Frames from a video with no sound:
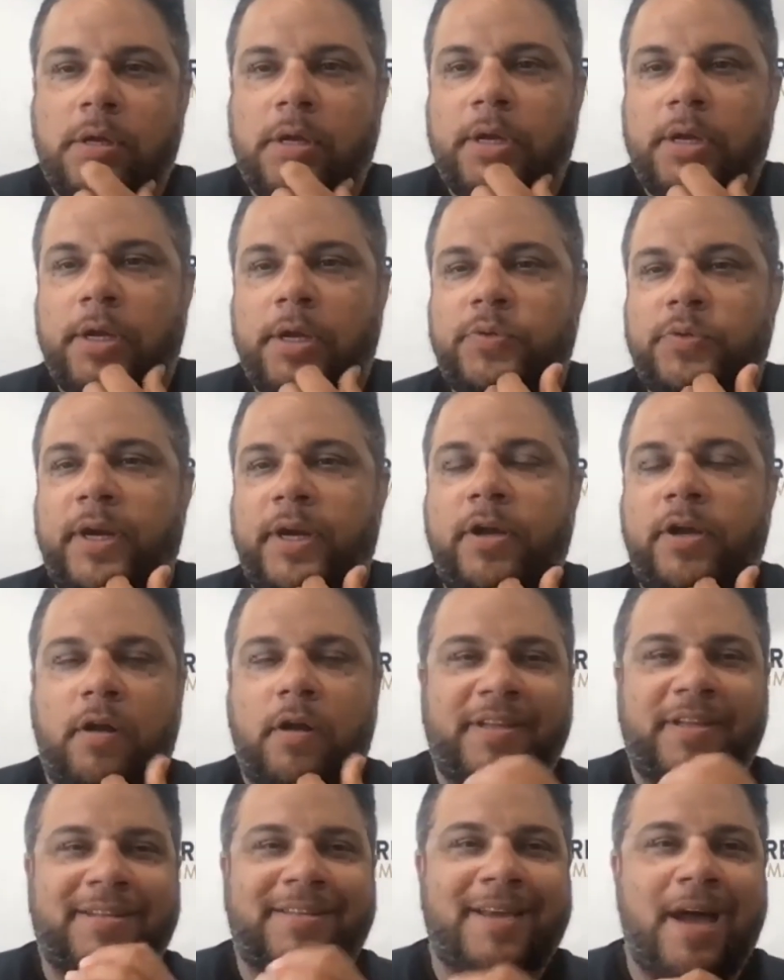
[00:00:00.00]
Here's what I call
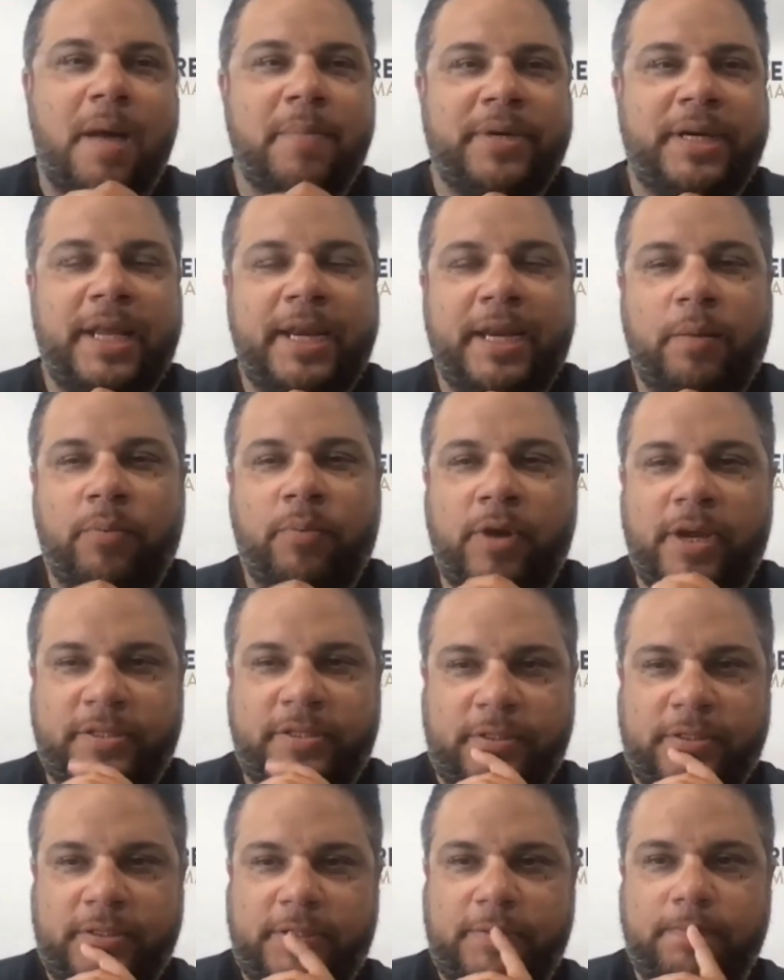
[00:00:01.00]
the dominating
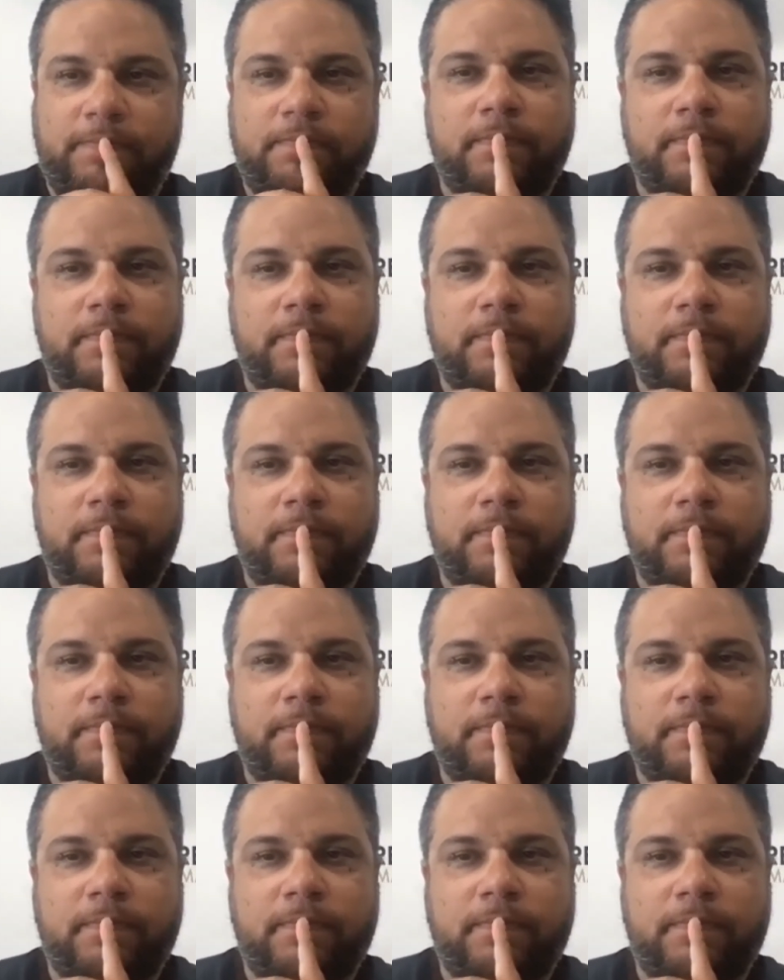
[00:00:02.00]
presence.